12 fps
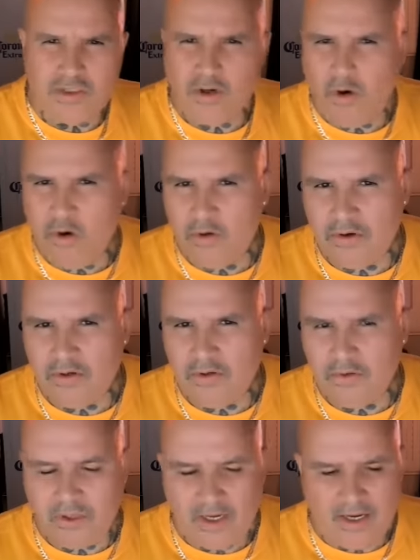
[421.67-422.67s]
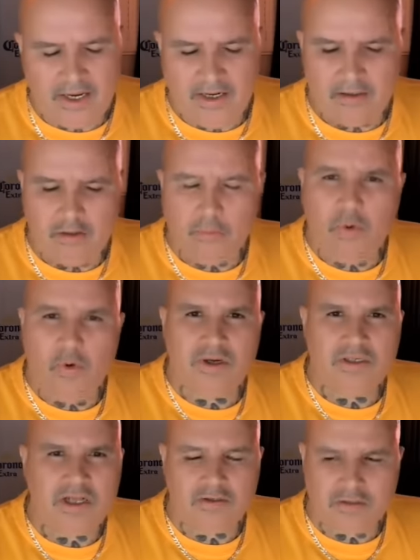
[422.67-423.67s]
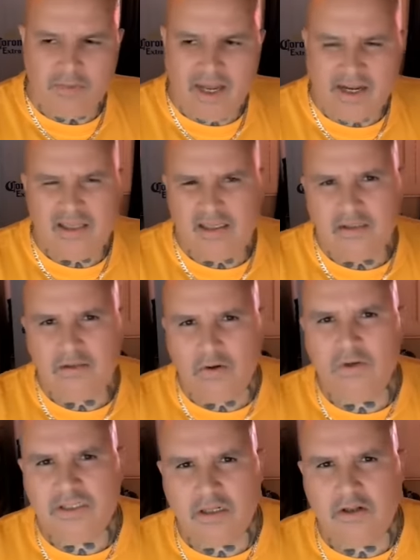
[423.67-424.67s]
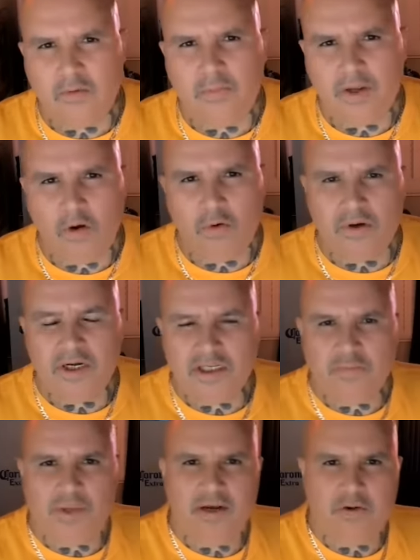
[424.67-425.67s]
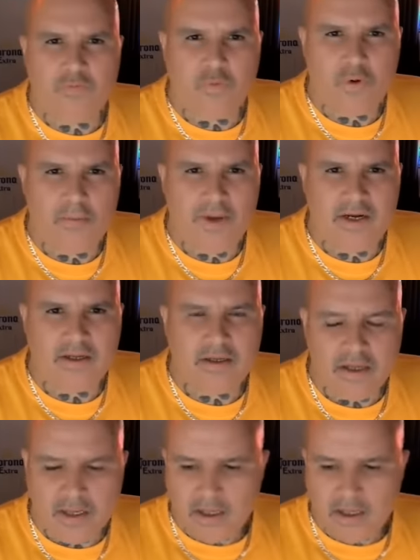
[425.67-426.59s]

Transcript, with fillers: Is he an older dude? And the porter tells him, like, you know, he's a little bit older. He's been here for a minute.